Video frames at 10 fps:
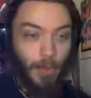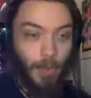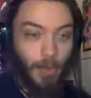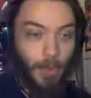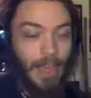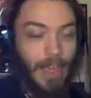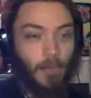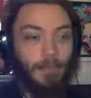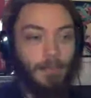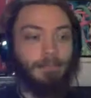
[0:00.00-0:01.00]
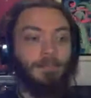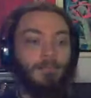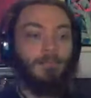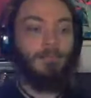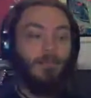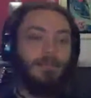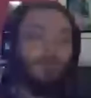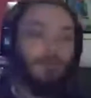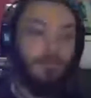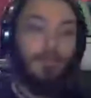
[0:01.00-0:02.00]
so I got that one.
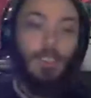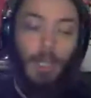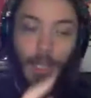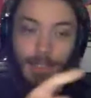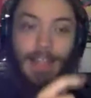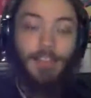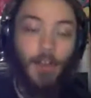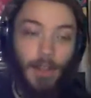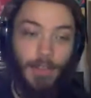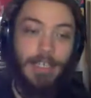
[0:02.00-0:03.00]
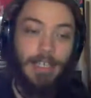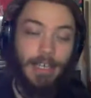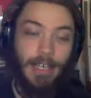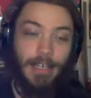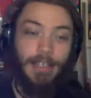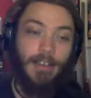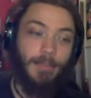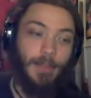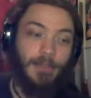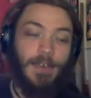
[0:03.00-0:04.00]
And that's on the
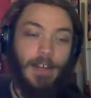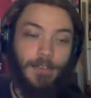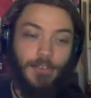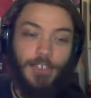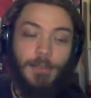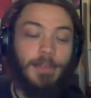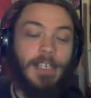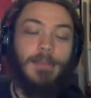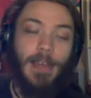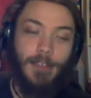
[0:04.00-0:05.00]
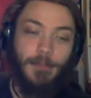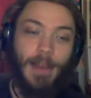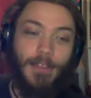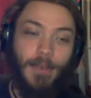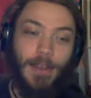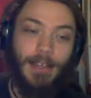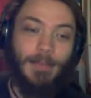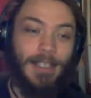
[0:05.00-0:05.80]
Gundam Build Fighters GP base, by the way.